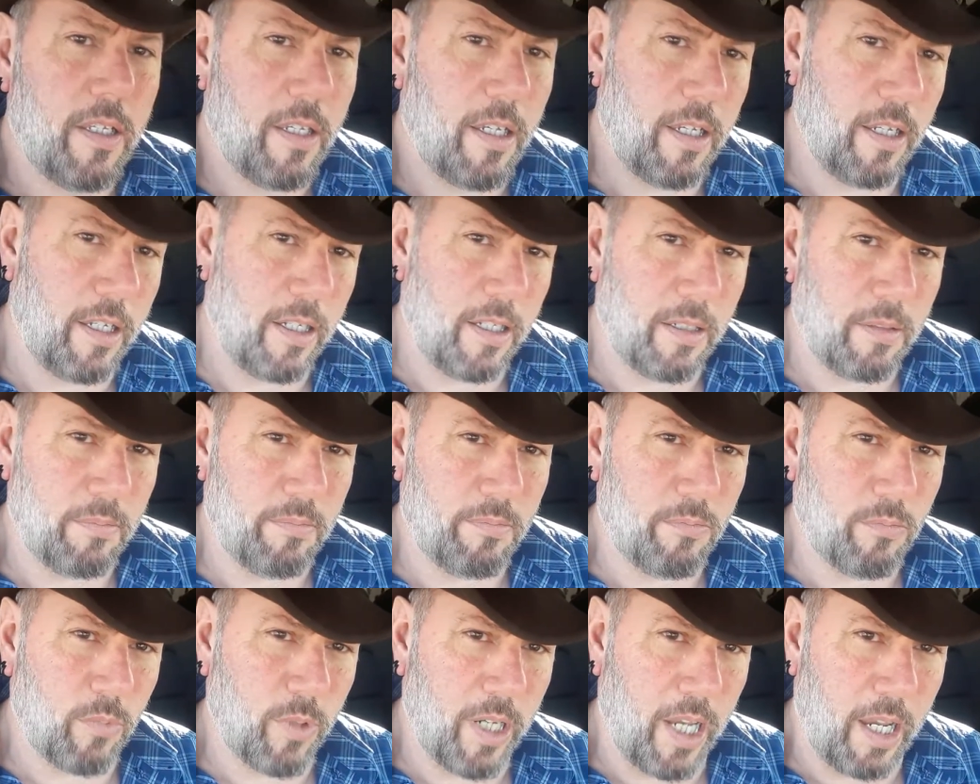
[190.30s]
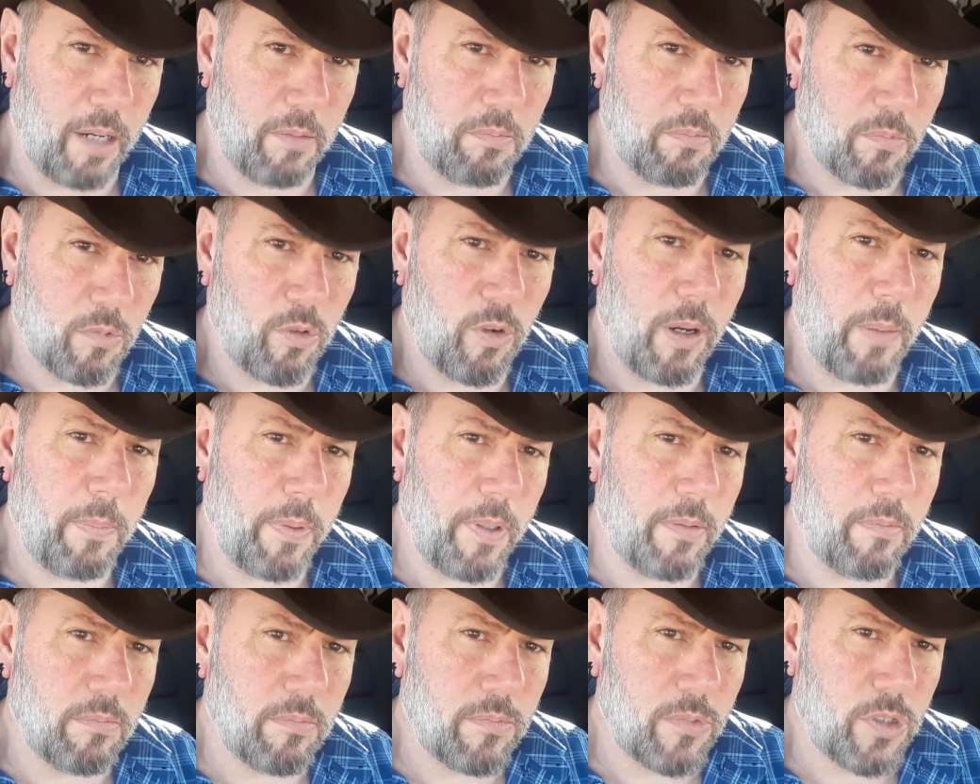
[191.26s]
um, when I grip it
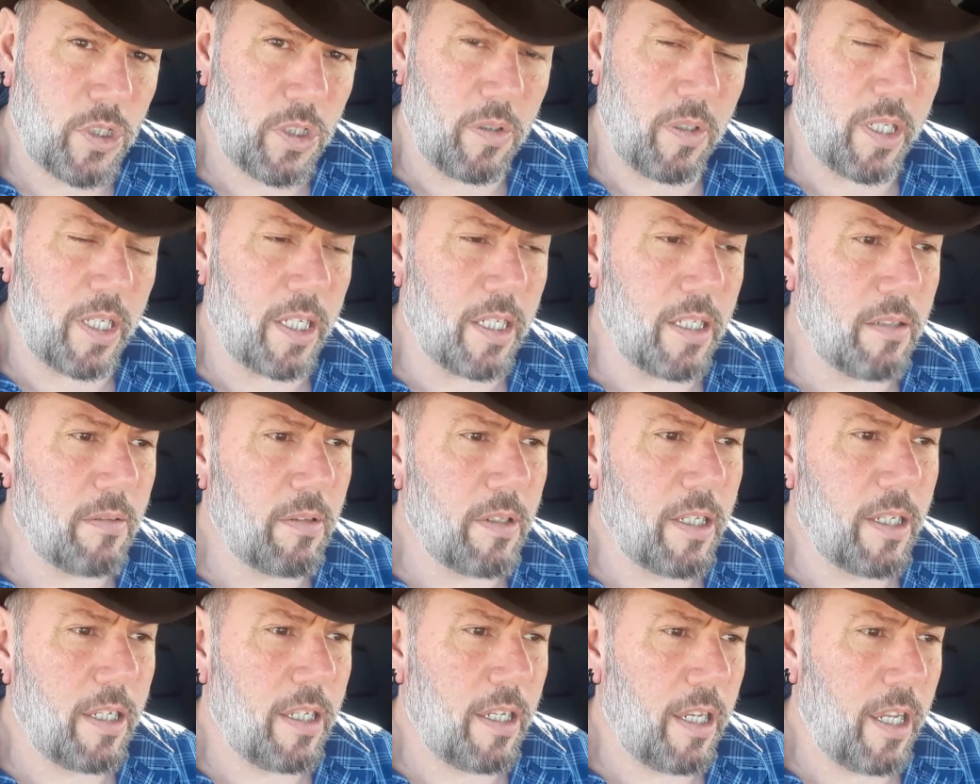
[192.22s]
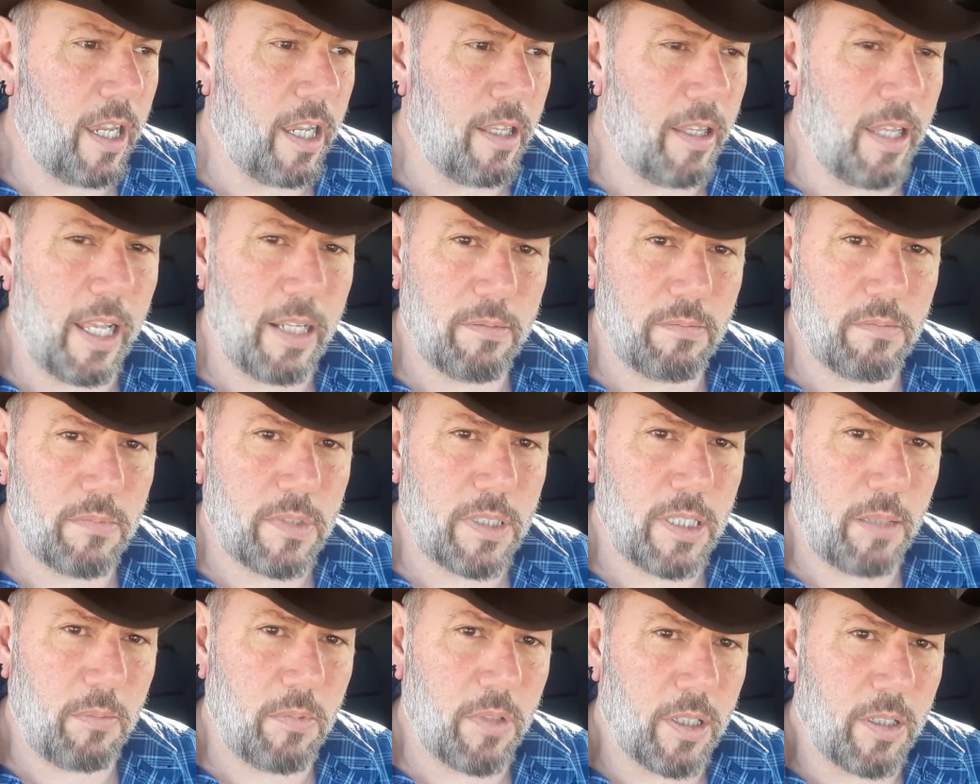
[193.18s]
shooting it and that
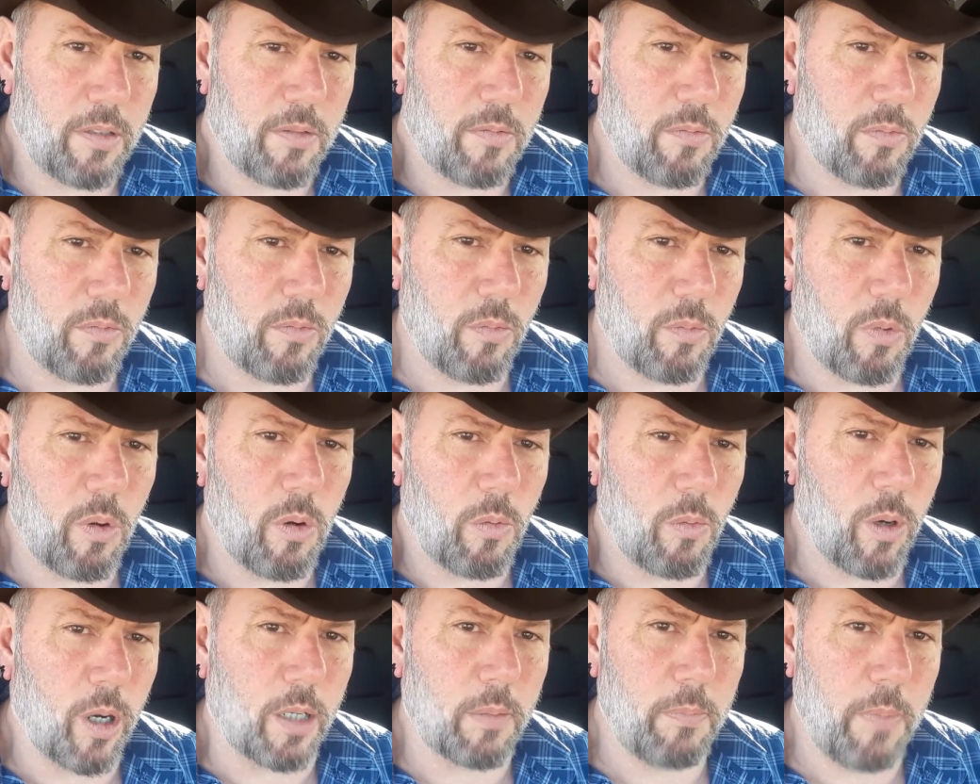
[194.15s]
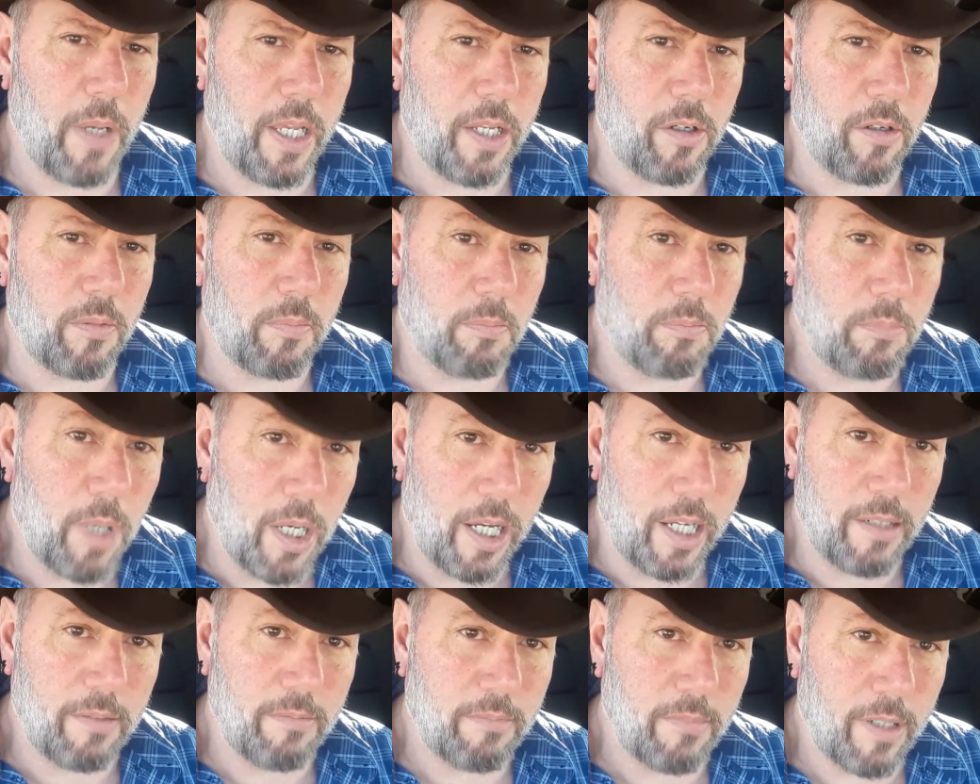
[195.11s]
seemed to work better
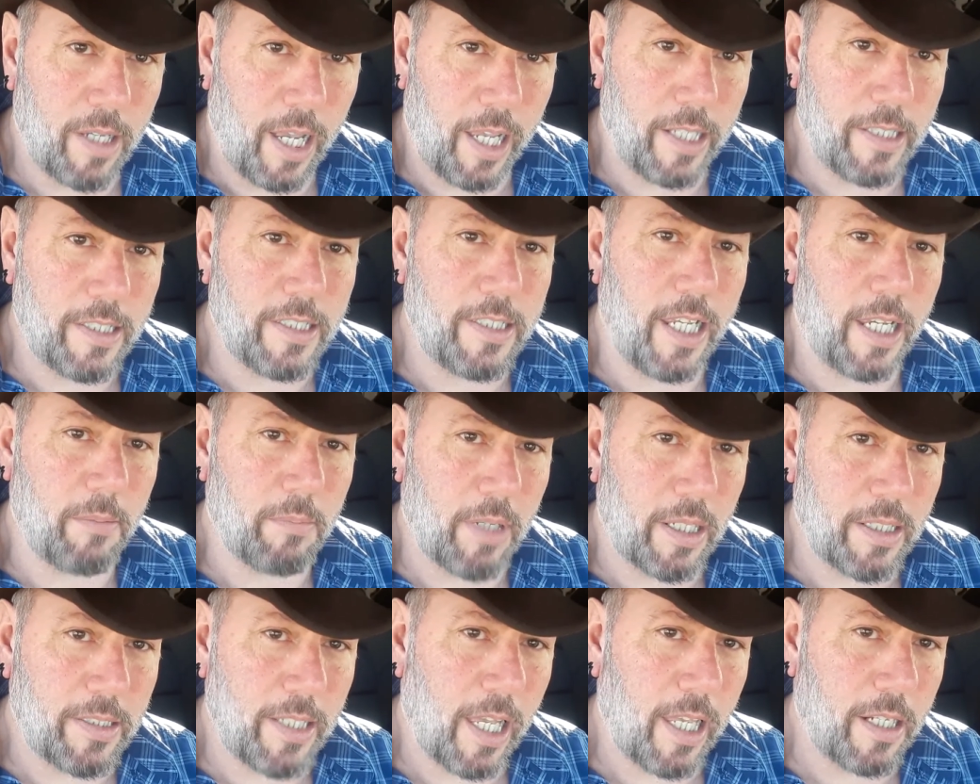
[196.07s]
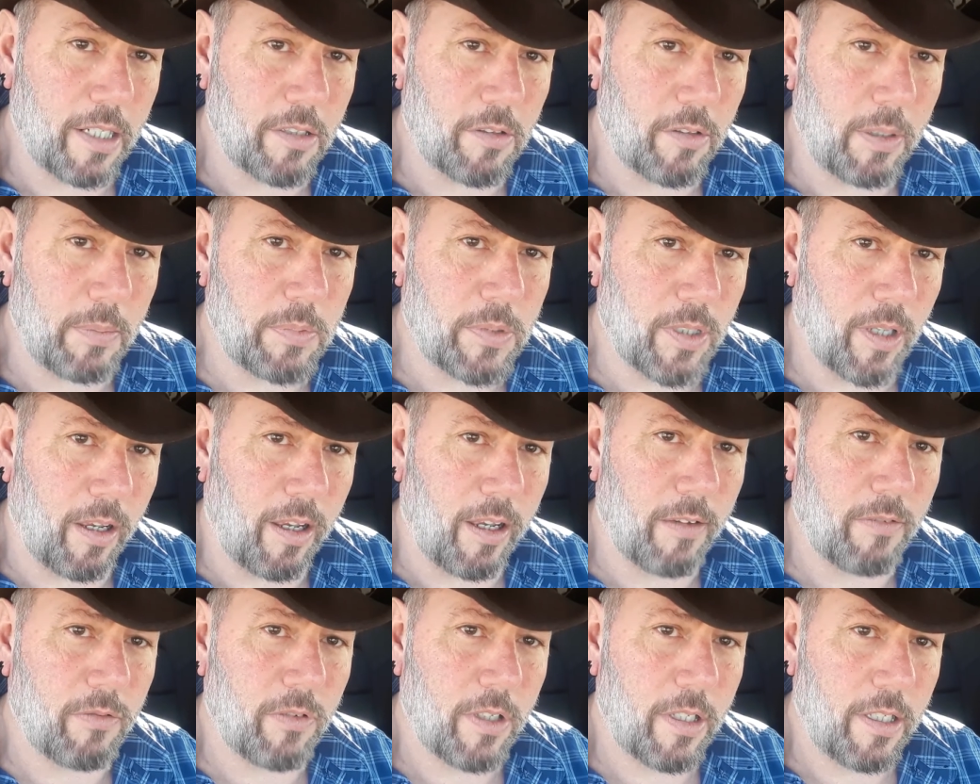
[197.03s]
but I had to take my talon grips
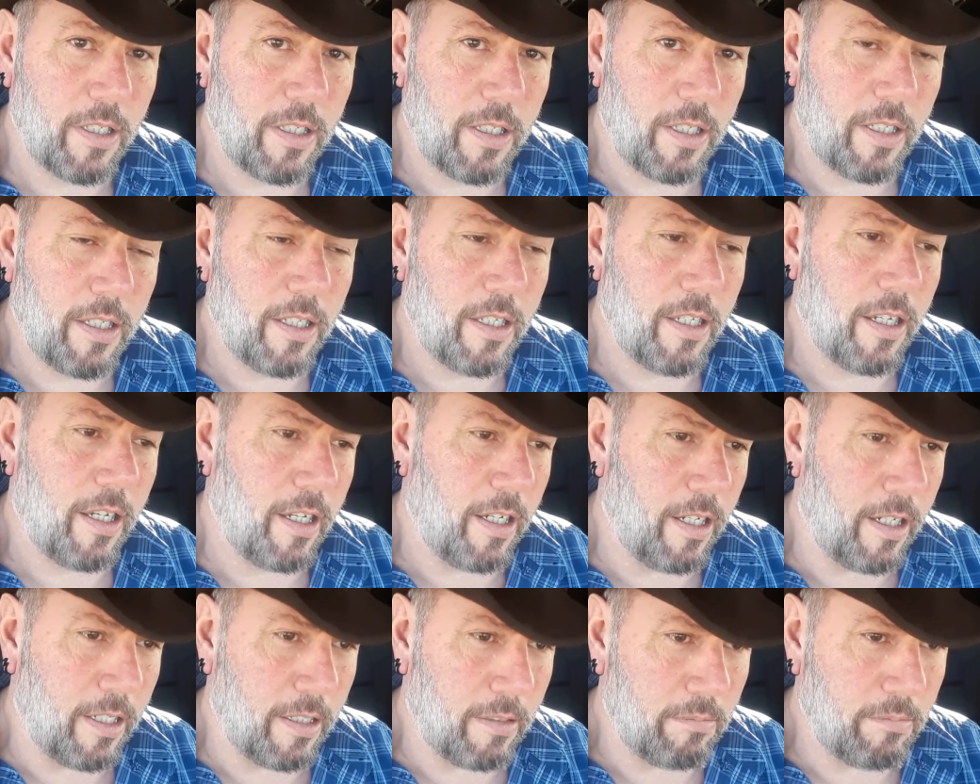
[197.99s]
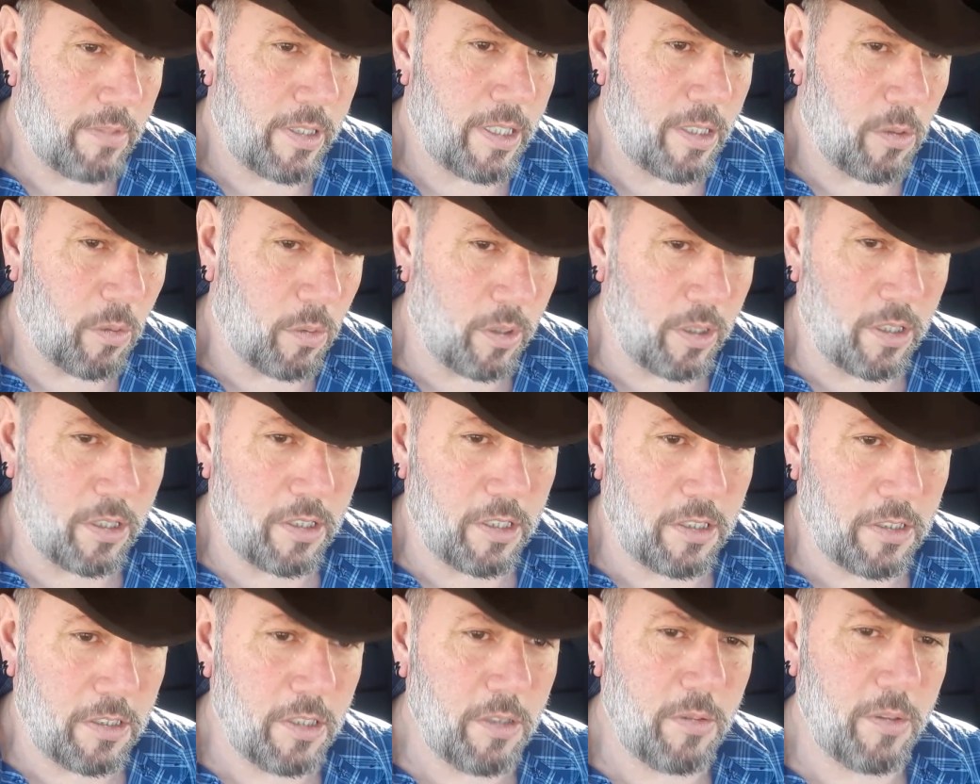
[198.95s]
off uh, in order to
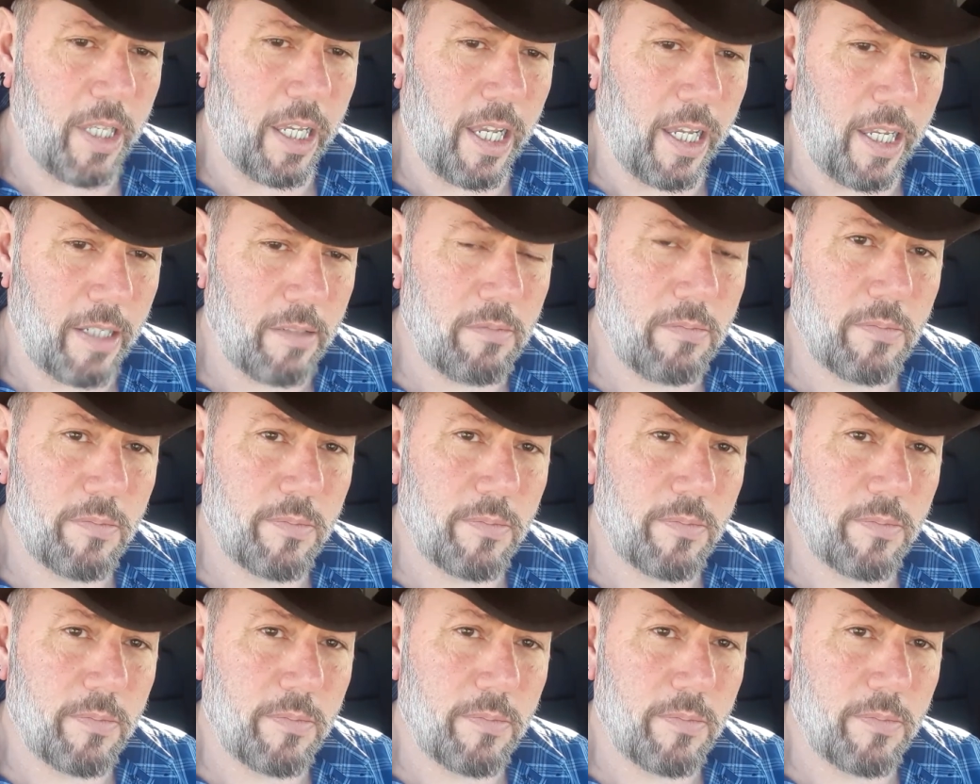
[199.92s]
do that